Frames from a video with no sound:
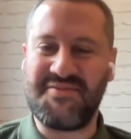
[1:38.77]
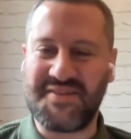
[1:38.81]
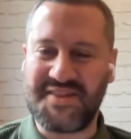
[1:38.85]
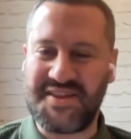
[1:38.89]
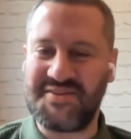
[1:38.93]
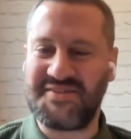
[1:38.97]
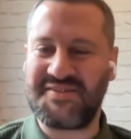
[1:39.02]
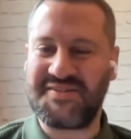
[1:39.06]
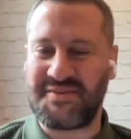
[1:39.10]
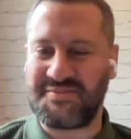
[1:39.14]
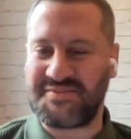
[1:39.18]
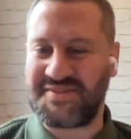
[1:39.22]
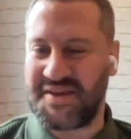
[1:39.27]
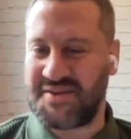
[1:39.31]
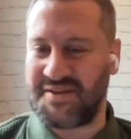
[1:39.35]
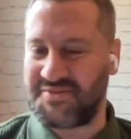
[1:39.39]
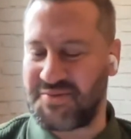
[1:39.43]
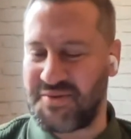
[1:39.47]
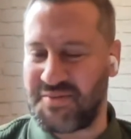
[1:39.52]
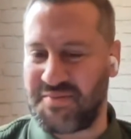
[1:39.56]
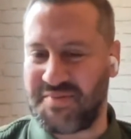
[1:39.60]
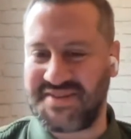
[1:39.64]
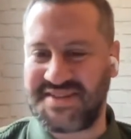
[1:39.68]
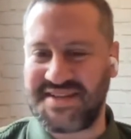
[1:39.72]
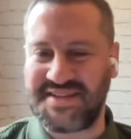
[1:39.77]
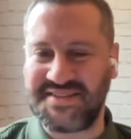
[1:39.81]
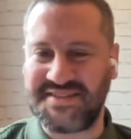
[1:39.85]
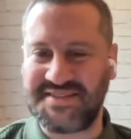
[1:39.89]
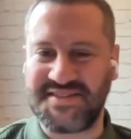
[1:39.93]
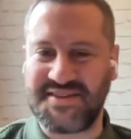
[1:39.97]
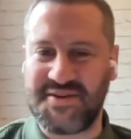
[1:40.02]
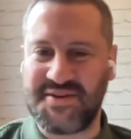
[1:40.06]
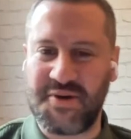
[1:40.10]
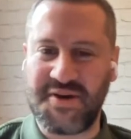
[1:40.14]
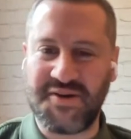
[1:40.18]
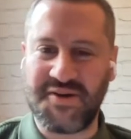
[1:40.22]
even though sometimes we
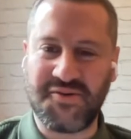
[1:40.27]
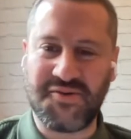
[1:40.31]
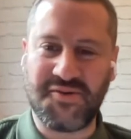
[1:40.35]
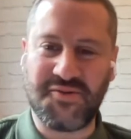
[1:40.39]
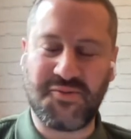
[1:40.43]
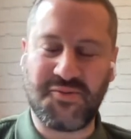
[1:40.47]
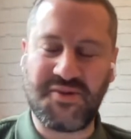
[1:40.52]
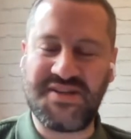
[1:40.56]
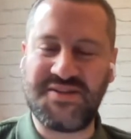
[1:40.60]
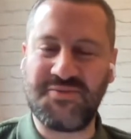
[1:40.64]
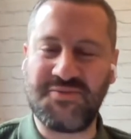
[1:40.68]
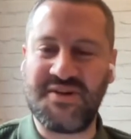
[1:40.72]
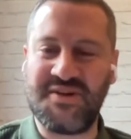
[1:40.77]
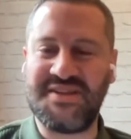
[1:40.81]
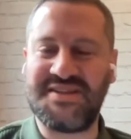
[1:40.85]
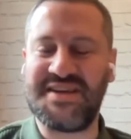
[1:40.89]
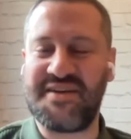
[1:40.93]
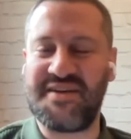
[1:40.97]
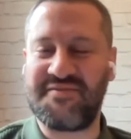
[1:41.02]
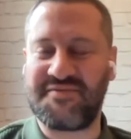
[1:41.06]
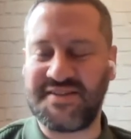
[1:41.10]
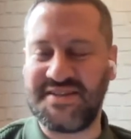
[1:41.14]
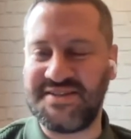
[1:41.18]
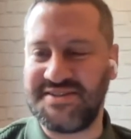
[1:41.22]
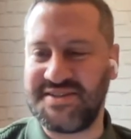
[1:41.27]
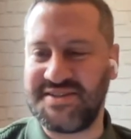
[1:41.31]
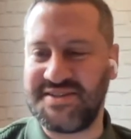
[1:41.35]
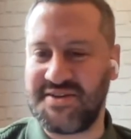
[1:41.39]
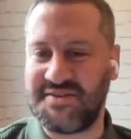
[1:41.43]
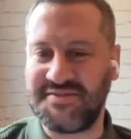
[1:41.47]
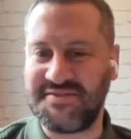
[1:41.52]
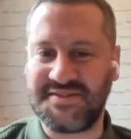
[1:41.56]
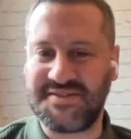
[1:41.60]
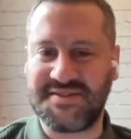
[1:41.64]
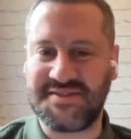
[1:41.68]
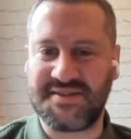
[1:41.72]
pretend to know it all, we definitely
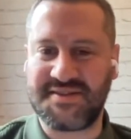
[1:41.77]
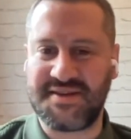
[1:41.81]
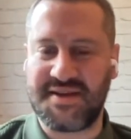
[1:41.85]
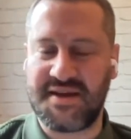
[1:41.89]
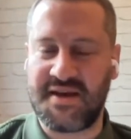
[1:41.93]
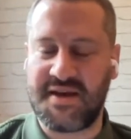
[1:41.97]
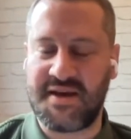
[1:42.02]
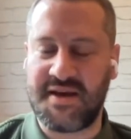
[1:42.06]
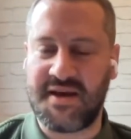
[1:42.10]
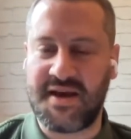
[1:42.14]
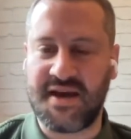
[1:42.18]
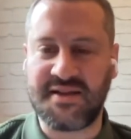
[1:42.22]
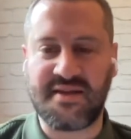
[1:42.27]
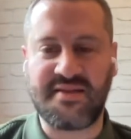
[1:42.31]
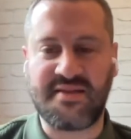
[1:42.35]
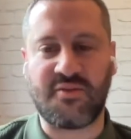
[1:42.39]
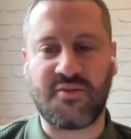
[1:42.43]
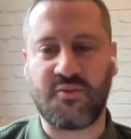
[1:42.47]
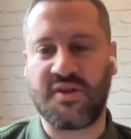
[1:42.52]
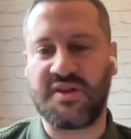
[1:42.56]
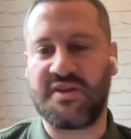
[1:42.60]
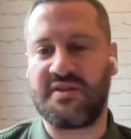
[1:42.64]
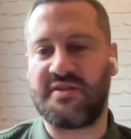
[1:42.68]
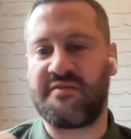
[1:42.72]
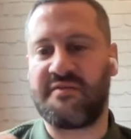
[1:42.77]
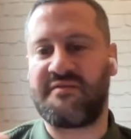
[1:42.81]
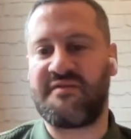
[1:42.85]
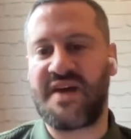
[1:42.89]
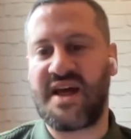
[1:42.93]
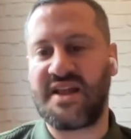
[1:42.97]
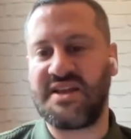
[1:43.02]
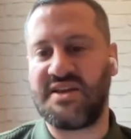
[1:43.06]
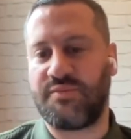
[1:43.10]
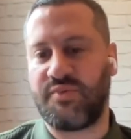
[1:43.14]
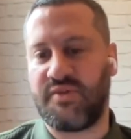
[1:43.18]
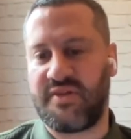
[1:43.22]
don't. And I think one of the
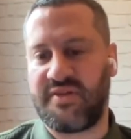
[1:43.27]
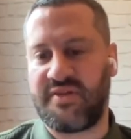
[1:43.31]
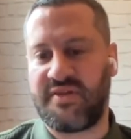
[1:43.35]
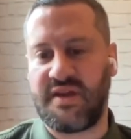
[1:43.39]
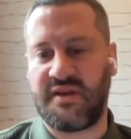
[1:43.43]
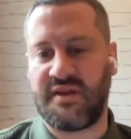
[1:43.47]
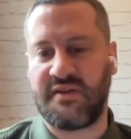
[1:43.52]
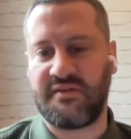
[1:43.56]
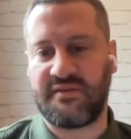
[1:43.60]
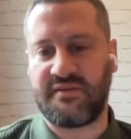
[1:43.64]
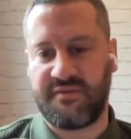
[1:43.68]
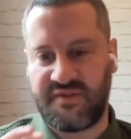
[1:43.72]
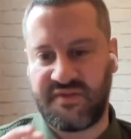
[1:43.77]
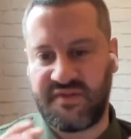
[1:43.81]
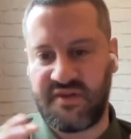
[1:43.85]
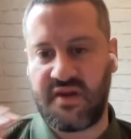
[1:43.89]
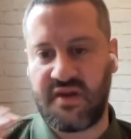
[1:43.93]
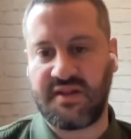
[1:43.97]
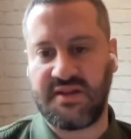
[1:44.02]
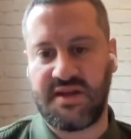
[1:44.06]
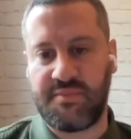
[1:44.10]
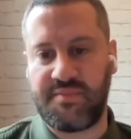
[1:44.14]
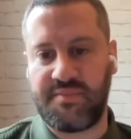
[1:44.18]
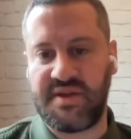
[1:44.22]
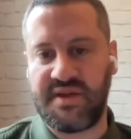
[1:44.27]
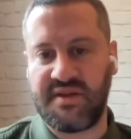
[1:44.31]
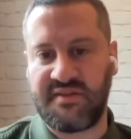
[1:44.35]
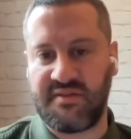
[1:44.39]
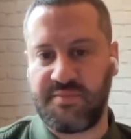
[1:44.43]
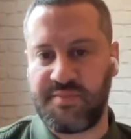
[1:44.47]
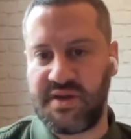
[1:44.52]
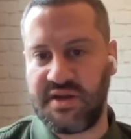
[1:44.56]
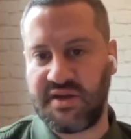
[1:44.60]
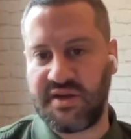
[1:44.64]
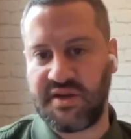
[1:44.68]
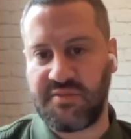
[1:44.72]
valuable things of certainly a
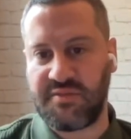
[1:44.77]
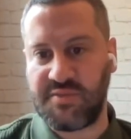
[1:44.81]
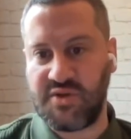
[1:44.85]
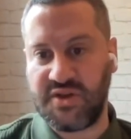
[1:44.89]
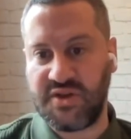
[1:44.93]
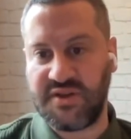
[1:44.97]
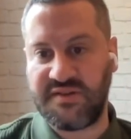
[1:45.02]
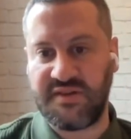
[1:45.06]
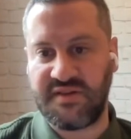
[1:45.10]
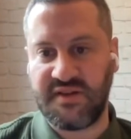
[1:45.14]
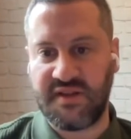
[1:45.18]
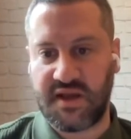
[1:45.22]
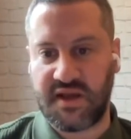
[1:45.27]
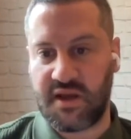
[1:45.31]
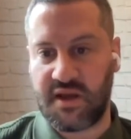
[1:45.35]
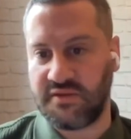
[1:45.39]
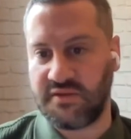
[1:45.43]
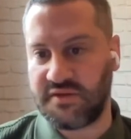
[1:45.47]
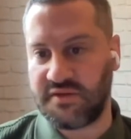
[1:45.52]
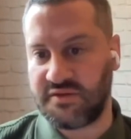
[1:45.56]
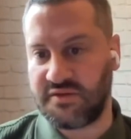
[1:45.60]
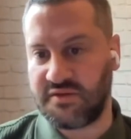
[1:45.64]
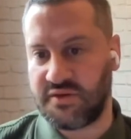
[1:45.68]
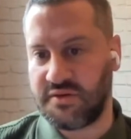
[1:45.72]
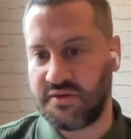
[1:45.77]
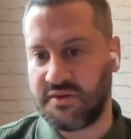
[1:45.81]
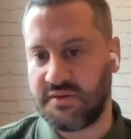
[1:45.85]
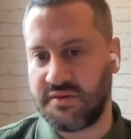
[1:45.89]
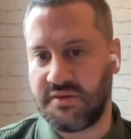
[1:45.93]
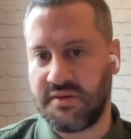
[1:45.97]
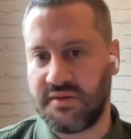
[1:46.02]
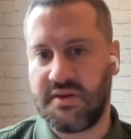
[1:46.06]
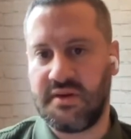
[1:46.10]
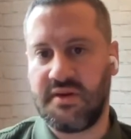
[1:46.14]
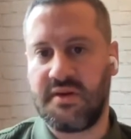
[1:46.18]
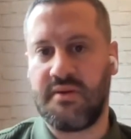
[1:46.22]
peer-to-peer community like
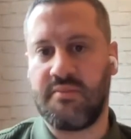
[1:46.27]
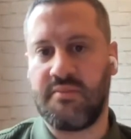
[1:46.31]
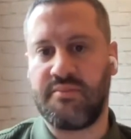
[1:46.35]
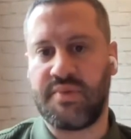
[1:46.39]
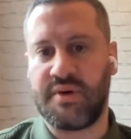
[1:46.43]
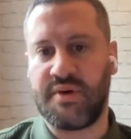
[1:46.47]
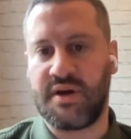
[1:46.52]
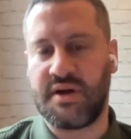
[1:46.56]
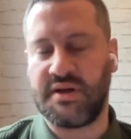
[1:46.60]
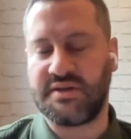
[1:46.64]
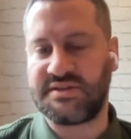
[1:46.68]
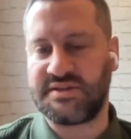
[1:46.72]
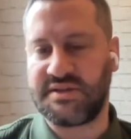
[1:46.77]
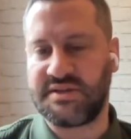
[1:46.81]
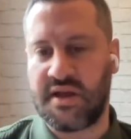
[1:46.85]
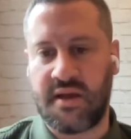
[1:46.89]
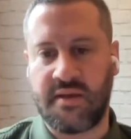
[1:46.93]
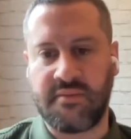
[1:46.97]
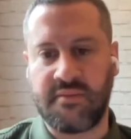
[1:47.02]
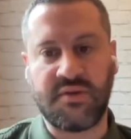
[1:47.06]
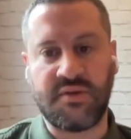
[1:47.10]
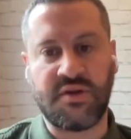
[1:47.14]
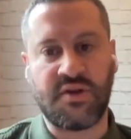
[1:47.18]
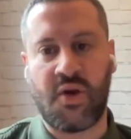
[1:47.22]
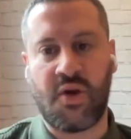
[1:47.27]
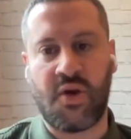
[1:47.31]
Underdog, but